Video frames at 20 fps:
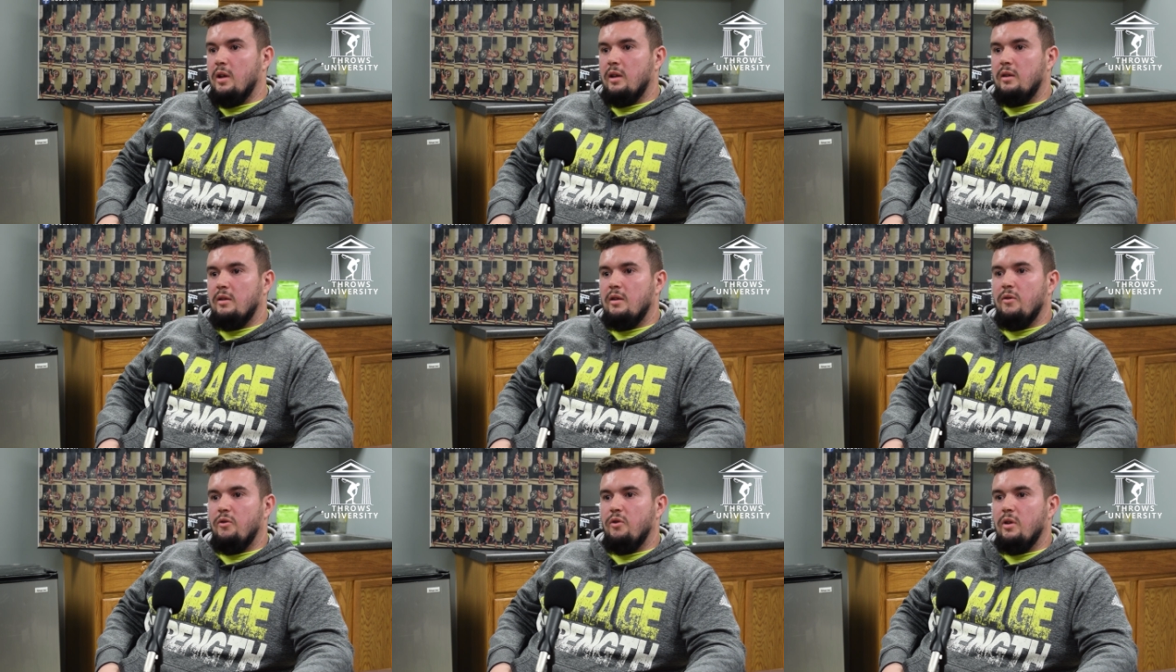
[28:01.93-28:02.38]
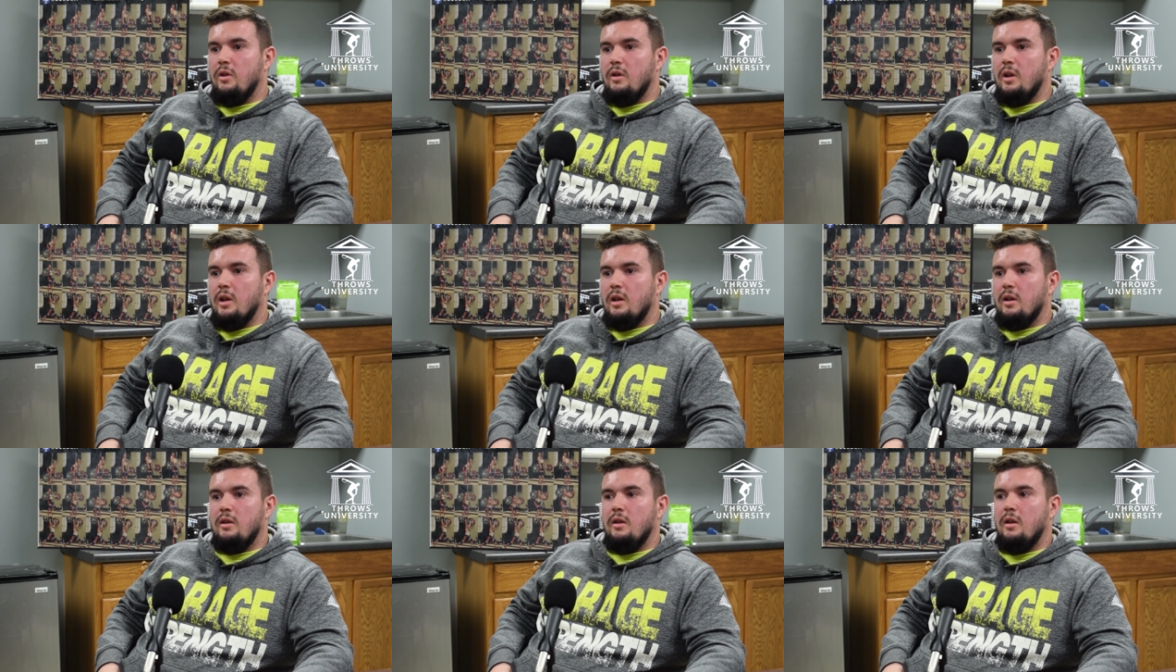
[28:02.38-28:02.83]
like different
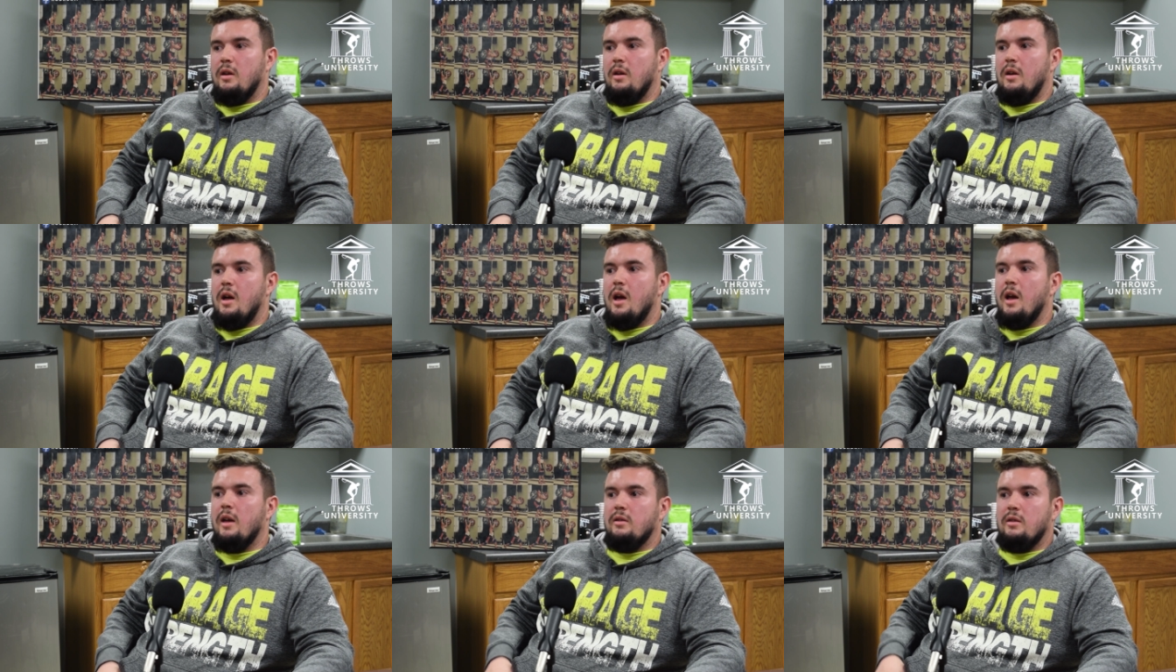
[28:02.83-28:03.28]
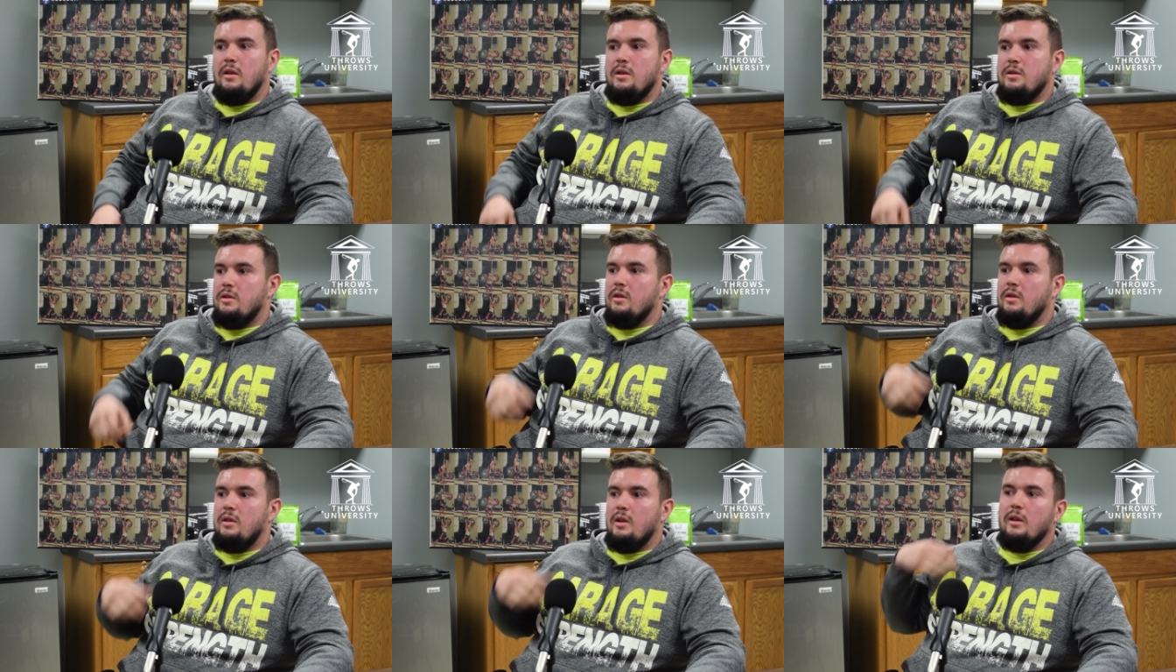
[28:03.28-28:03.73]
like
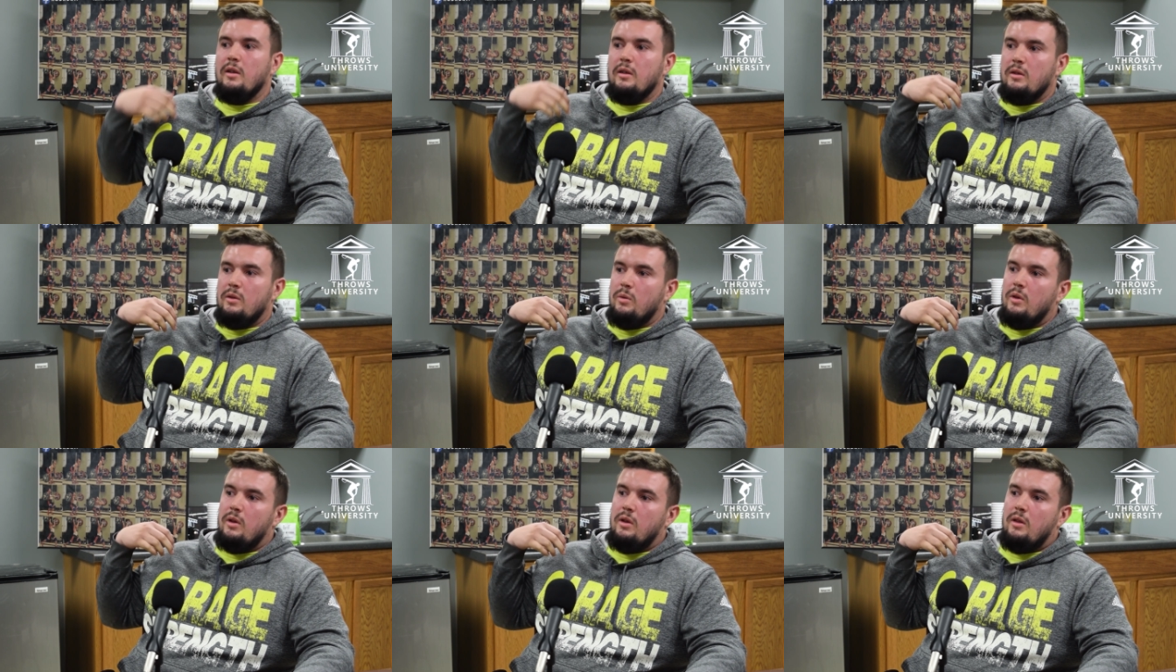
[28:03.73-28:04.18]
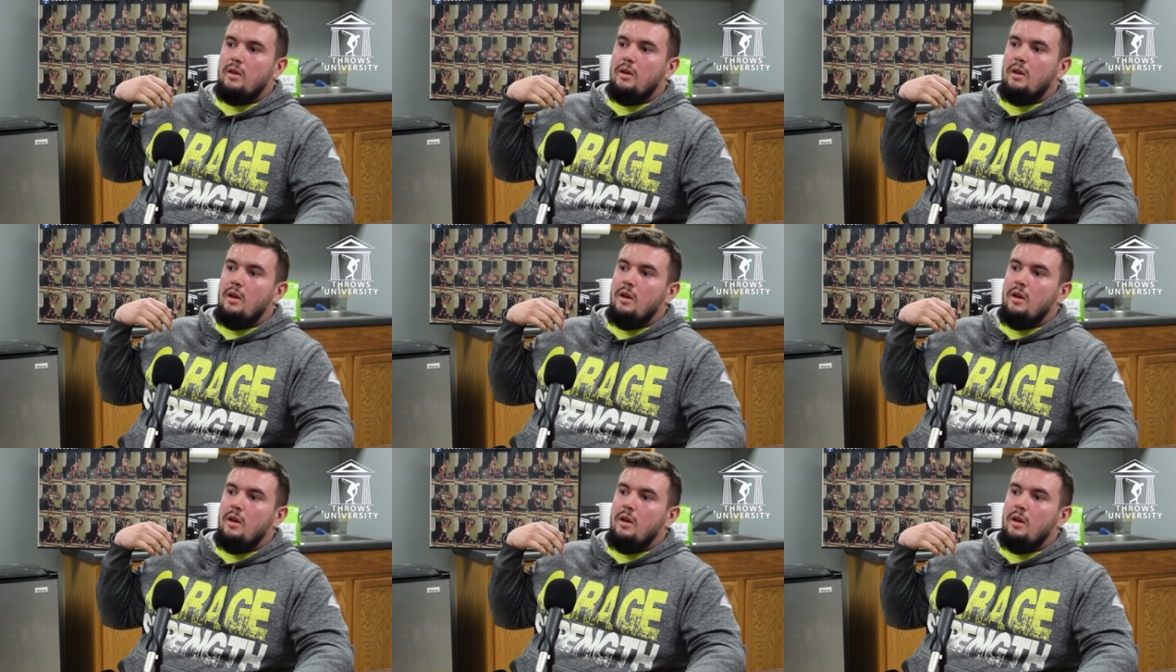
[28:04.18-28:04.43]
isolation things with